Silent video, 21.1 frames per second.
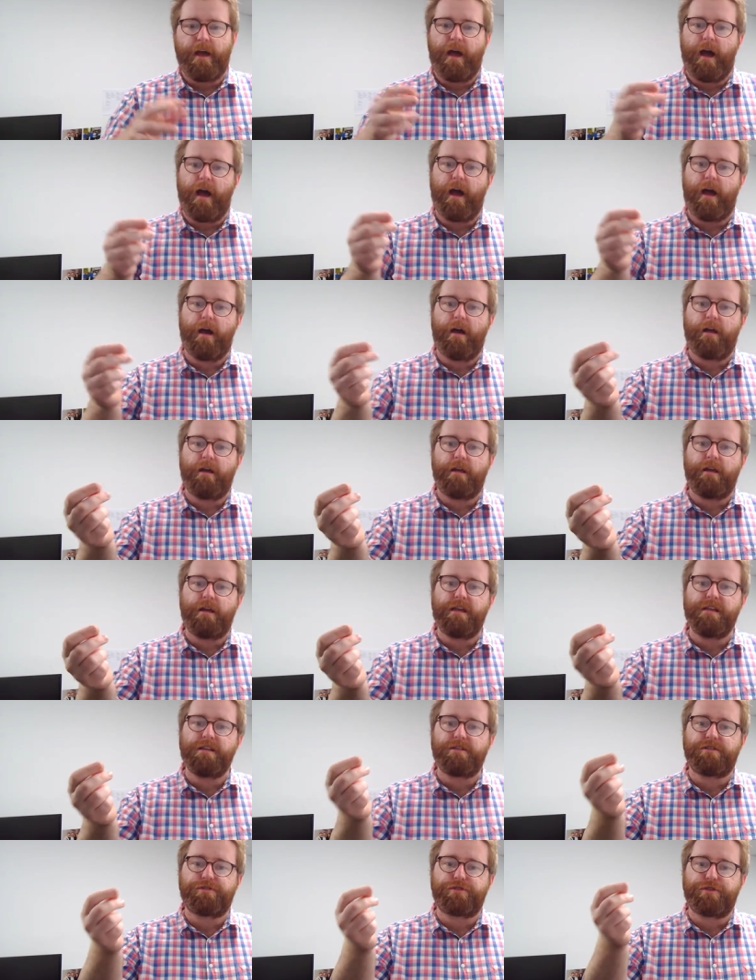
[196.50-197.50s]
uh,
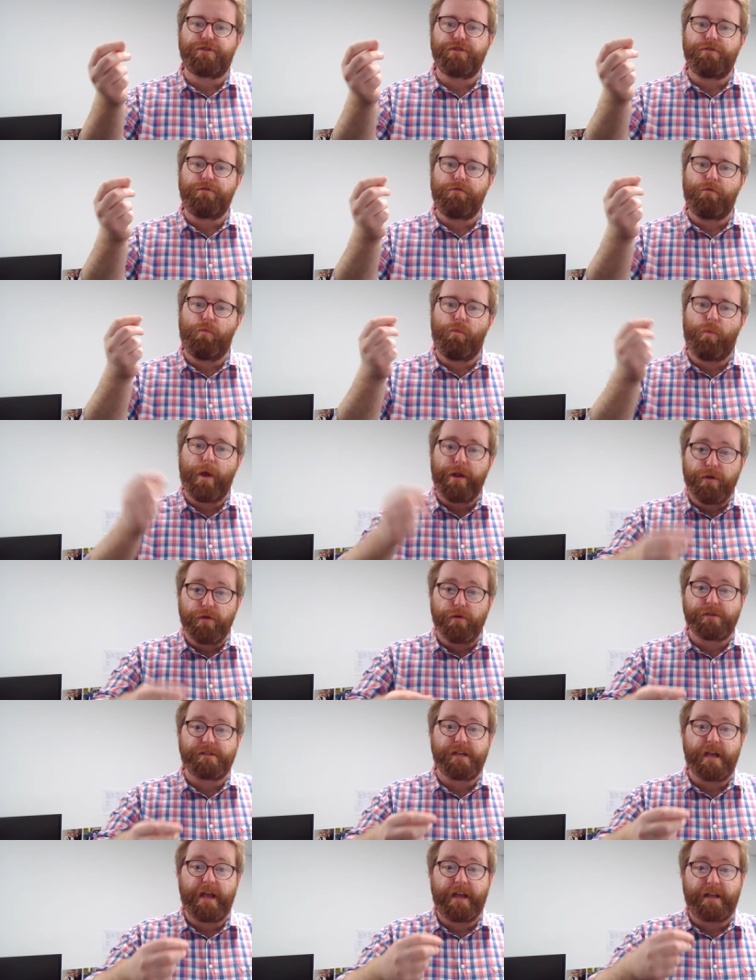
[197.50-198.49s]
is to when you're
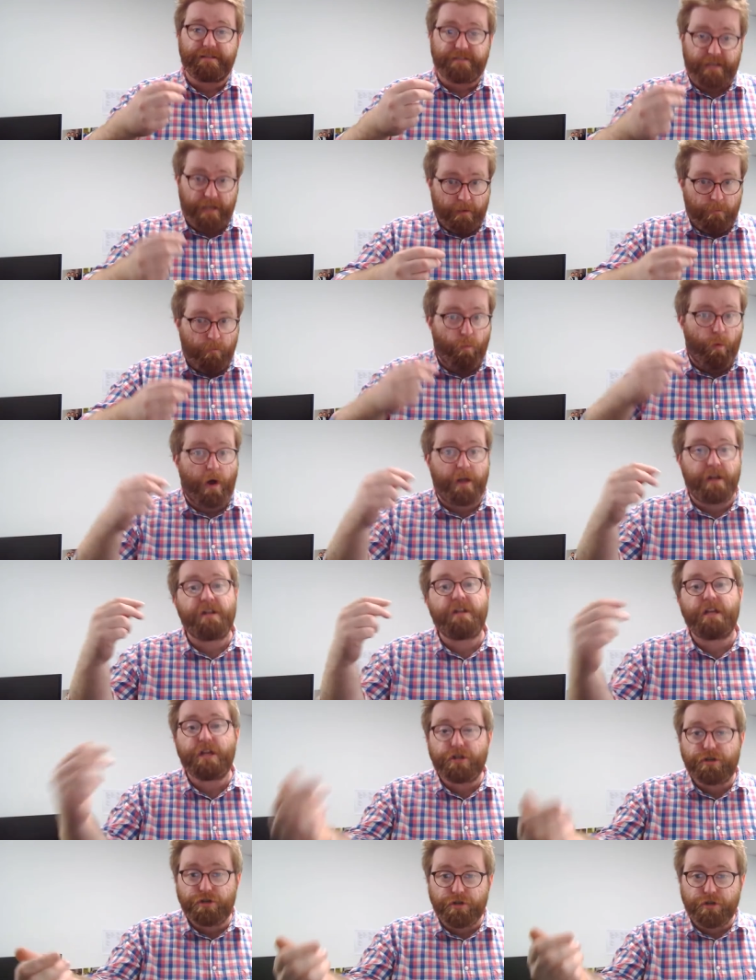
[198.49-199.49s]
saying a team won an
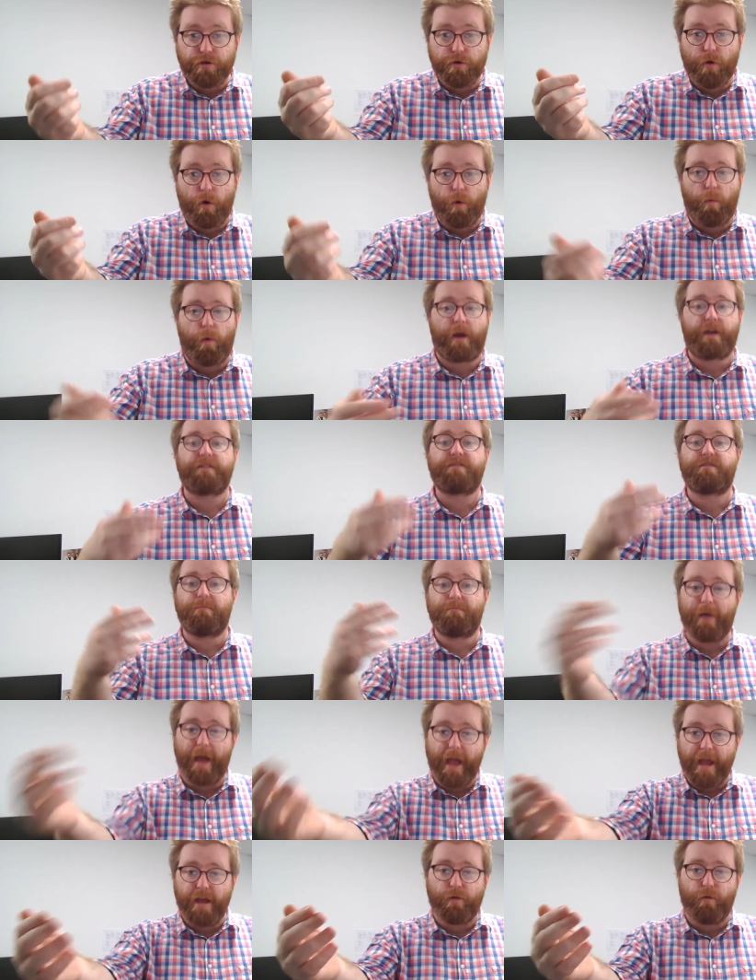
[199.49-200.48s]
issue or won a
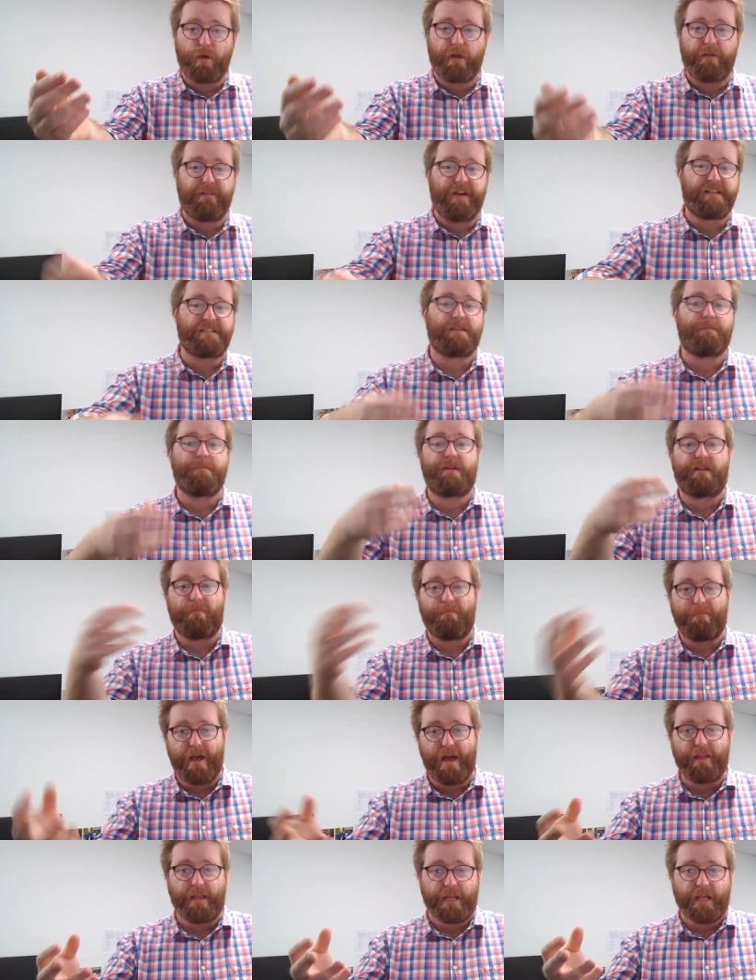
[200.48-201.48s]
debate or you found something
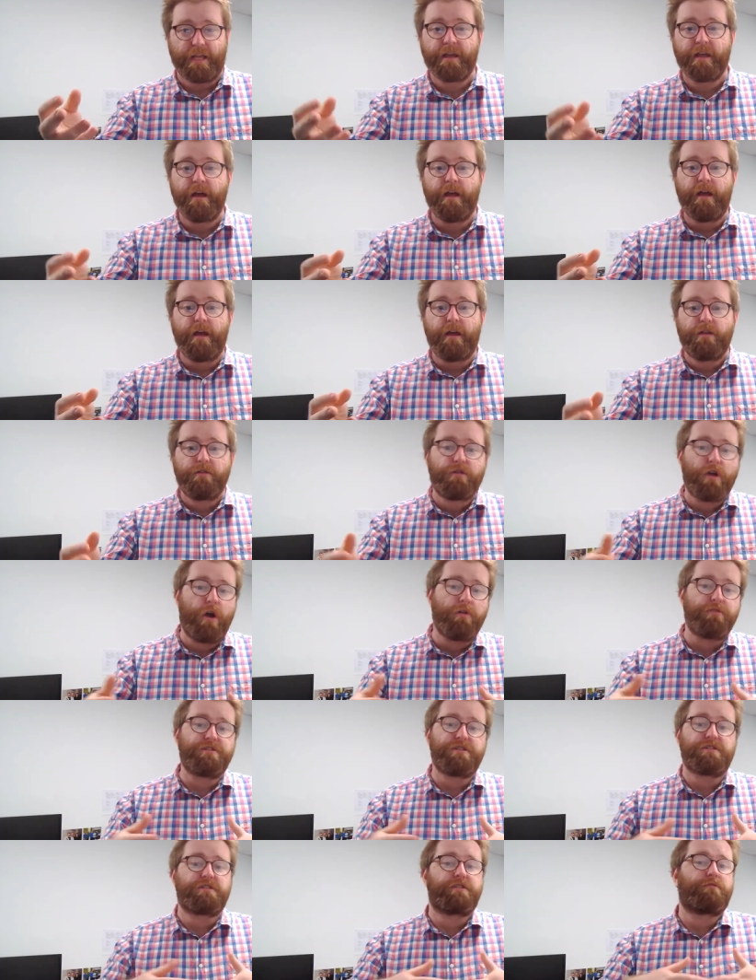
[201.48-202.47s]
compelling,
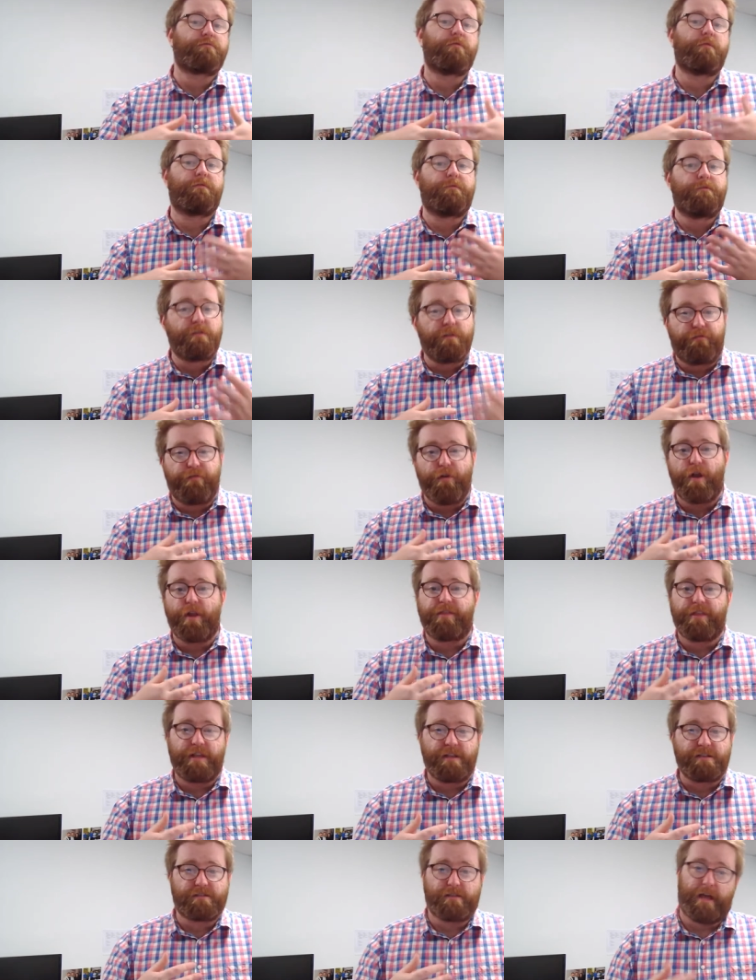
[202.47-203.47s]
don't just defer to
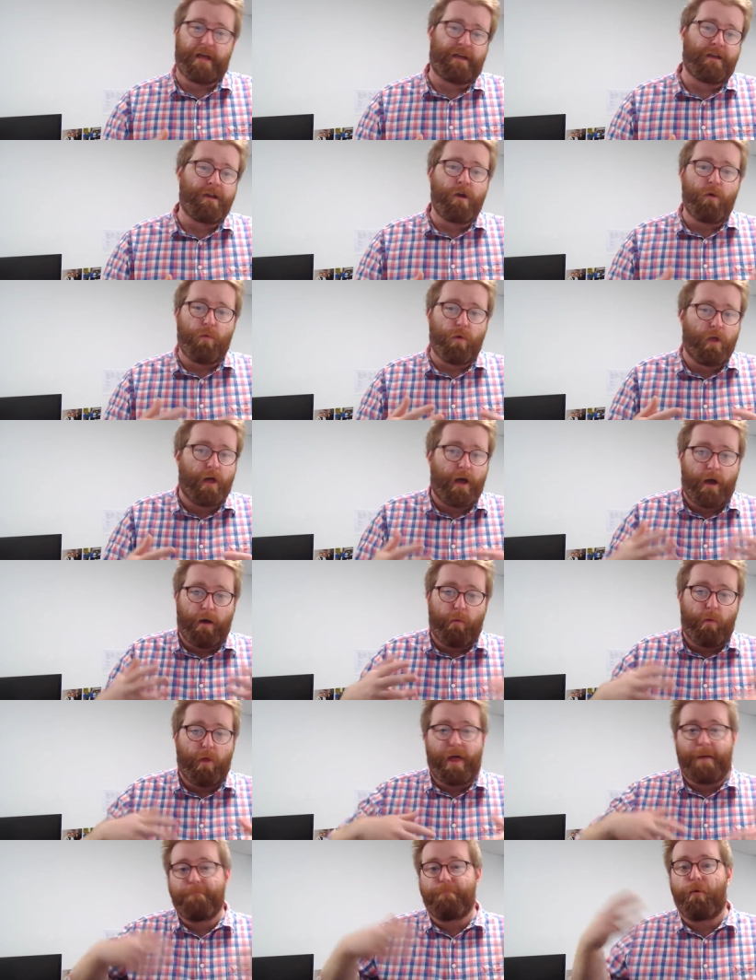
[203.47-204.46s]
things like, well, I,
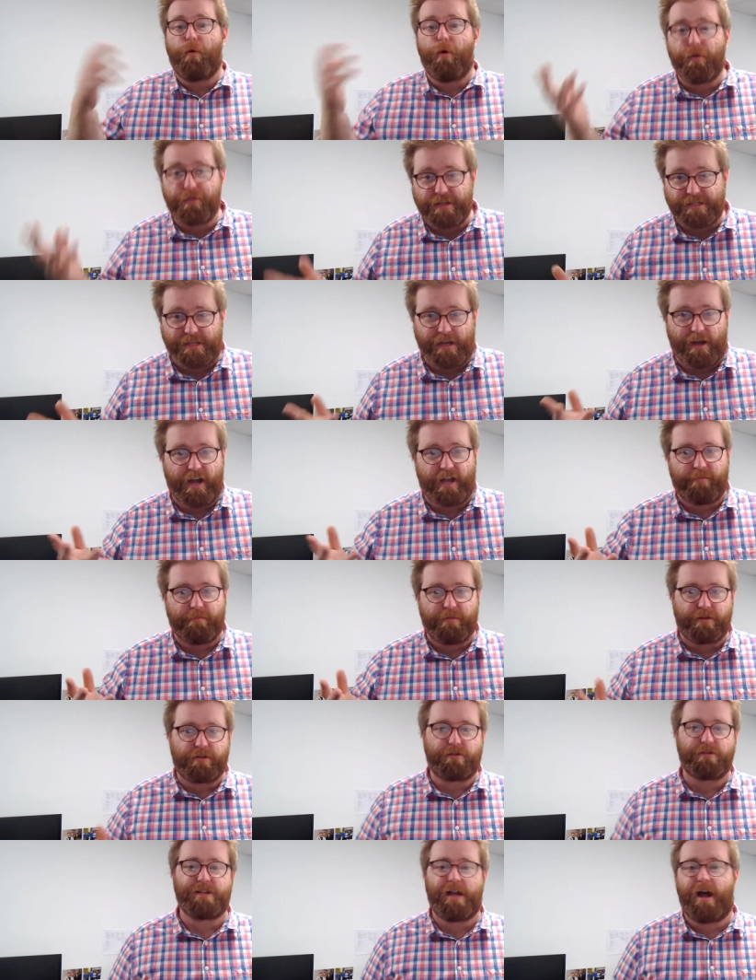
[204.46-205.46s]
well, I bought this
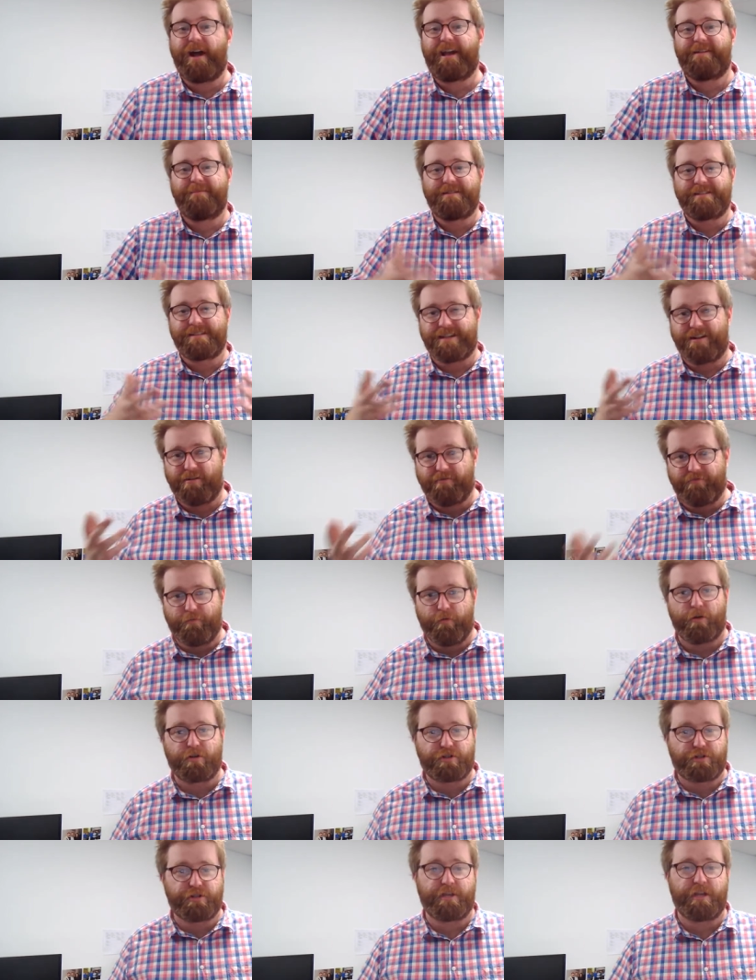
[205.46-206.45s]
argument because arguments are
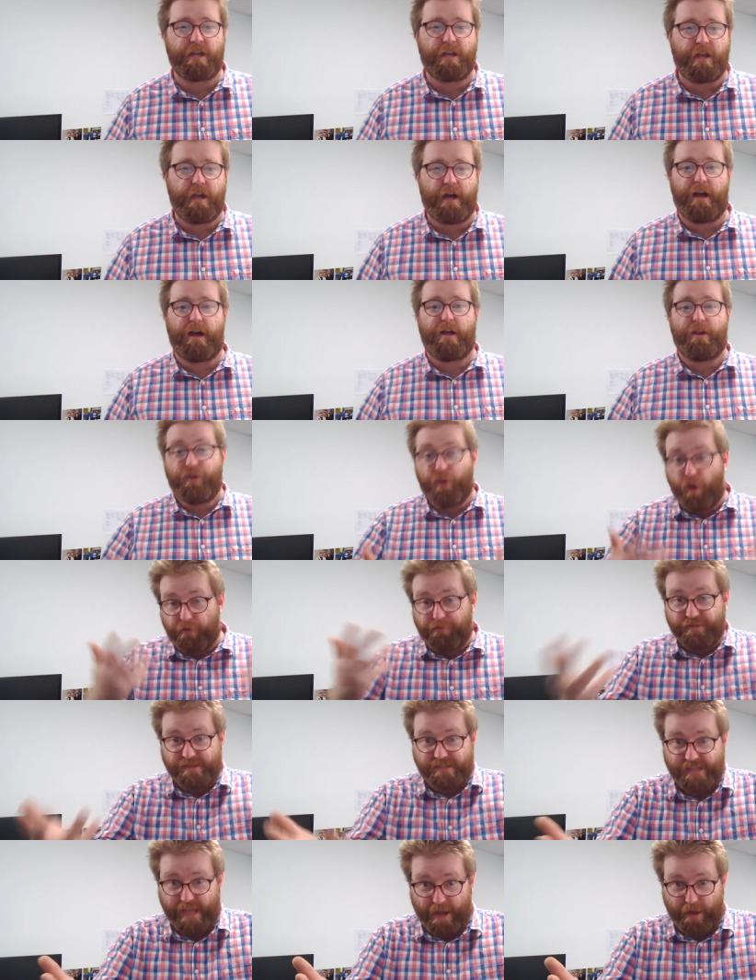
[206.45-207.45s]
unfortunately uh, not
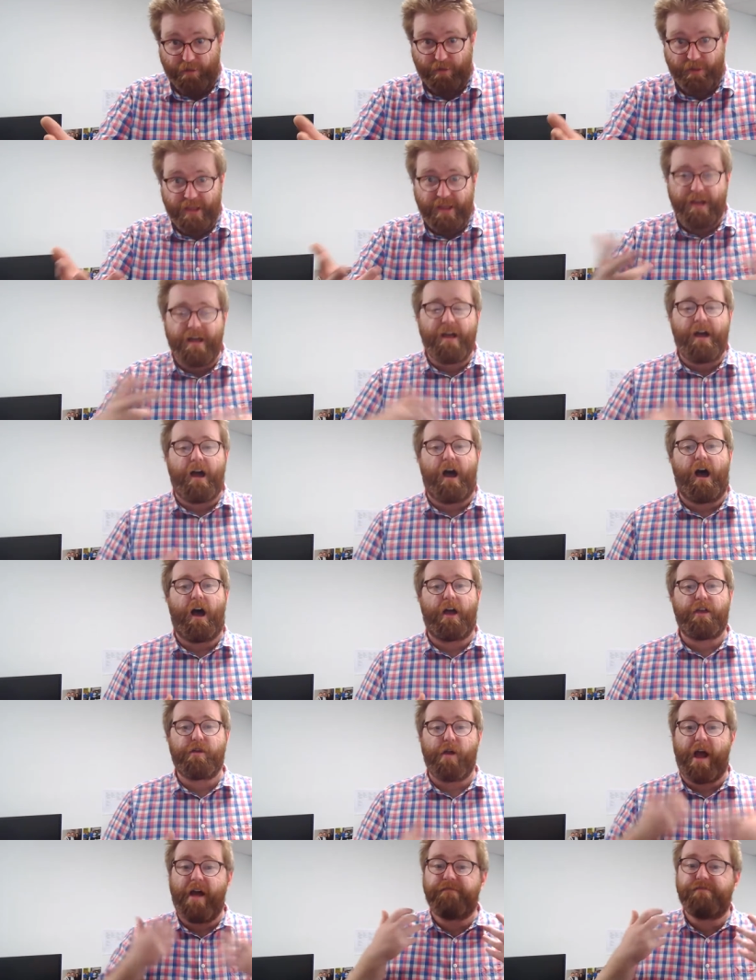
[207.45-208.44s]
for sale. Uh,
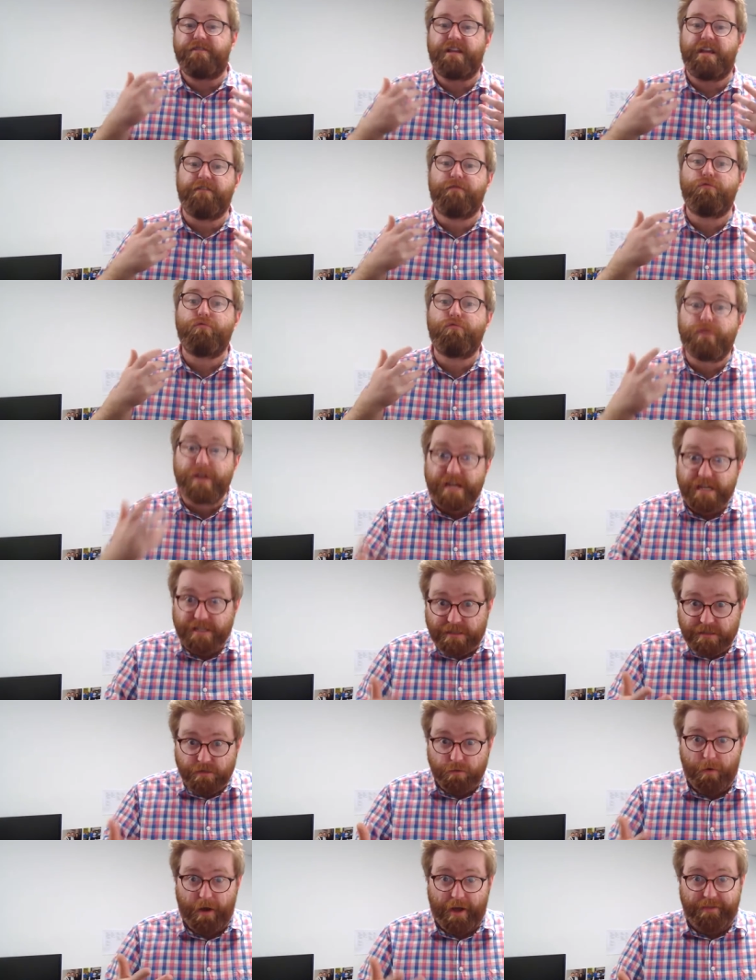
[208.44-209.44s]
you have to give
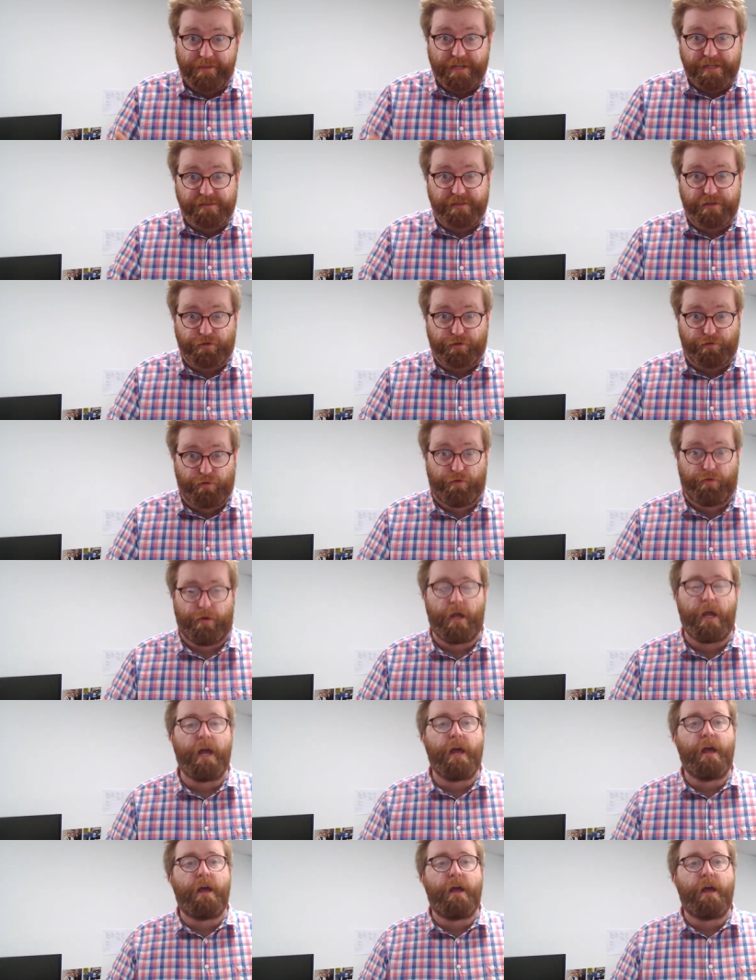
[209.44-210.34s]
reasons why things are true.